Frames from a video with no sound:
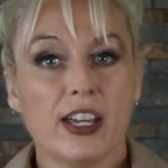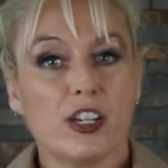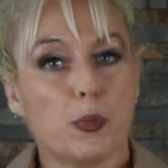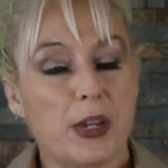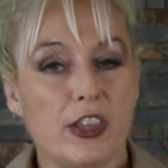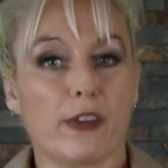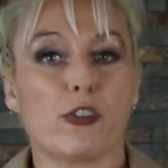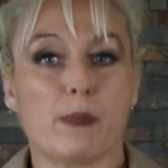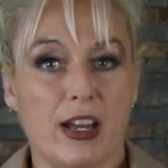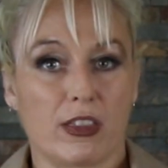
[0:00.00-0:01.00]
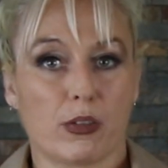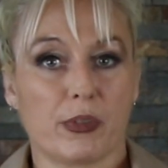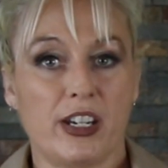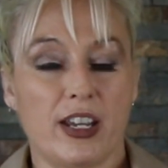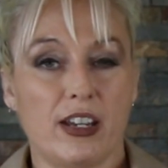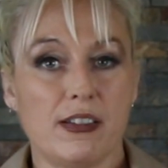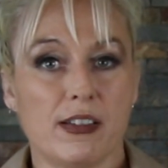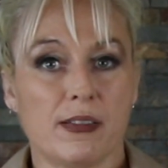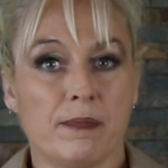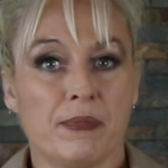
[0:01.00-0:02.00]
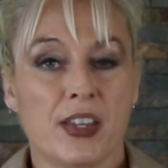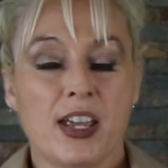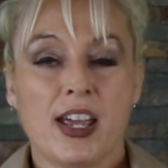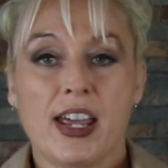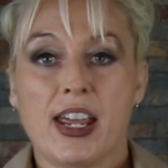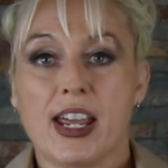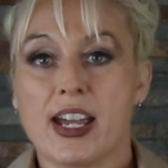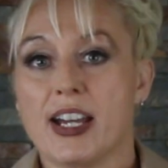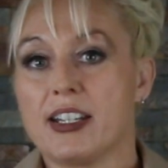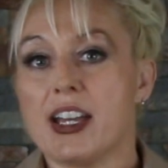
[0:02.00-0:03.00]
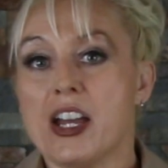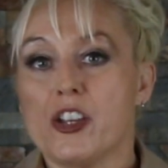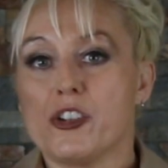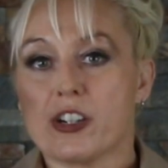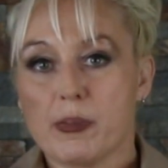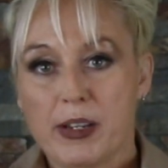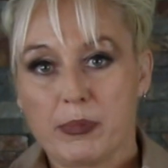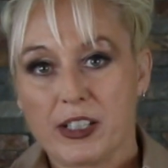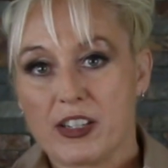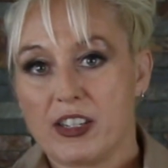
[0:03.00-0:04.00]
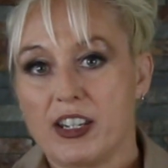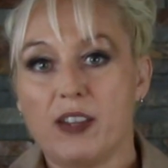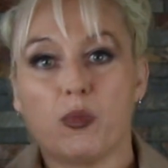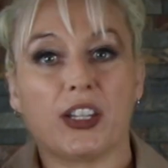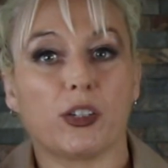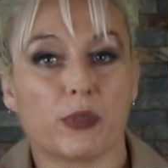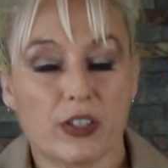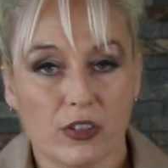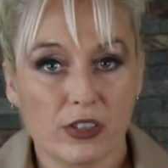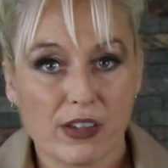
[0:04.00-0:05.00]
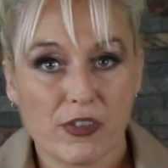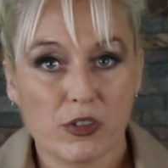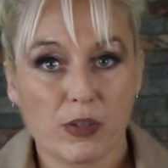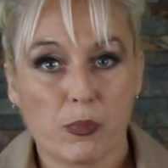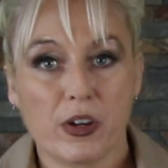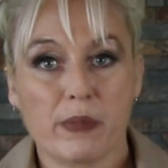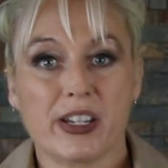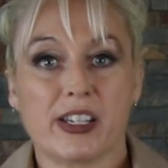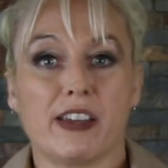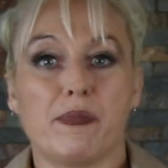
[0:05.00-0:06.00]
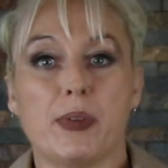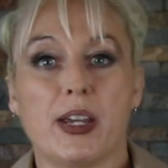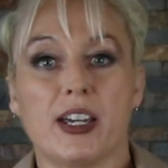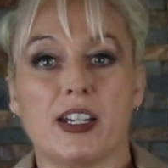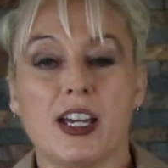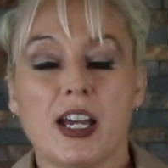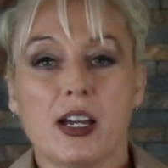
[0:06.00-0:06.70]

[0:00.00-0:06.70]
He'll be there for about 3 days, and you're going to be able to see what the results of those appointments have been.